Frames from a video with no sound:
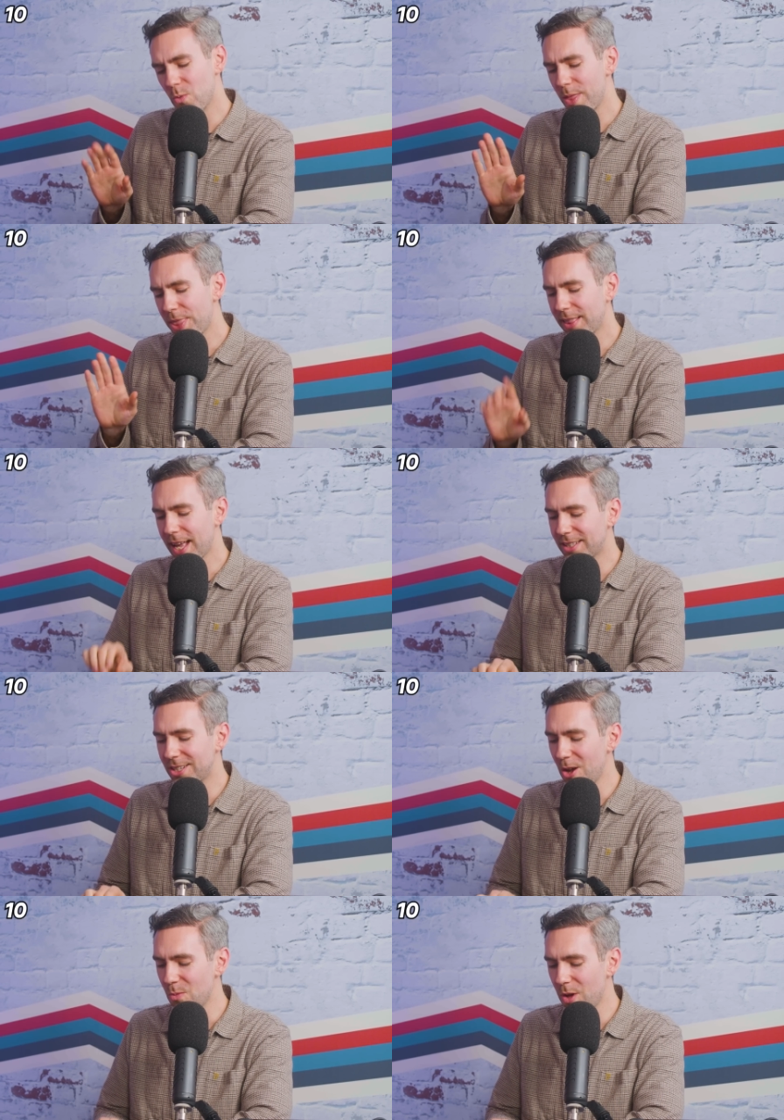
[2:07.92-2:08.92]
what? That, that's
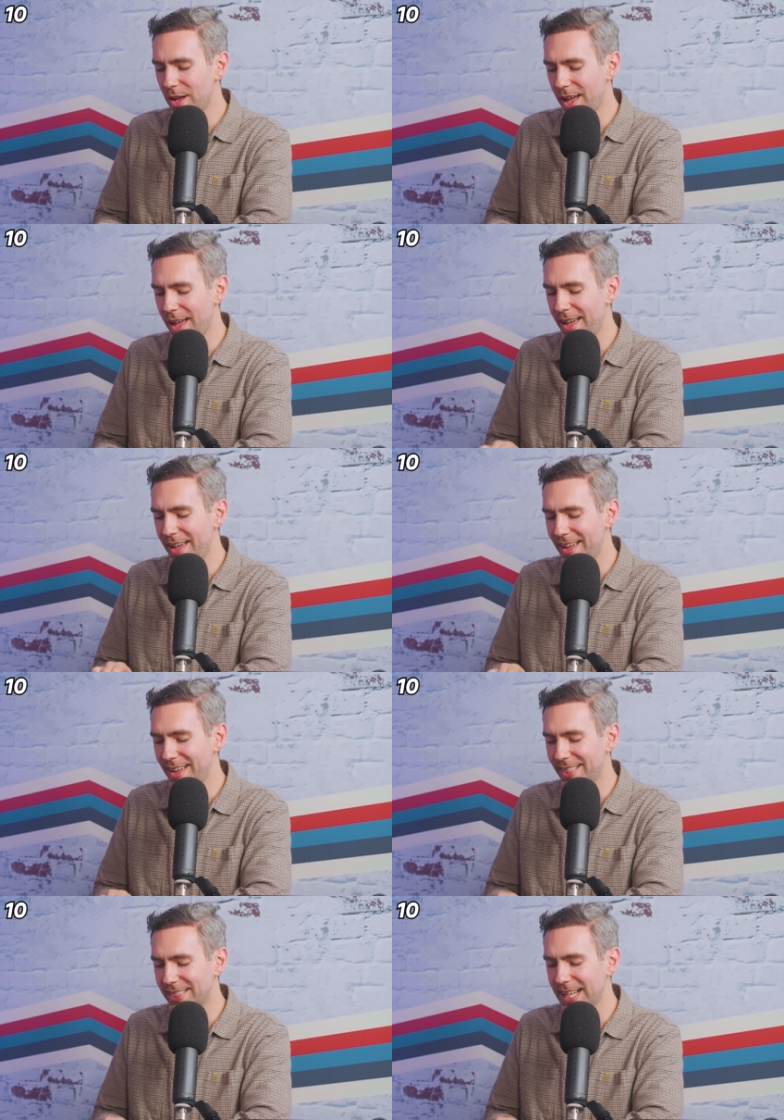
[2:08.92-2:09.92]
not what. Uh,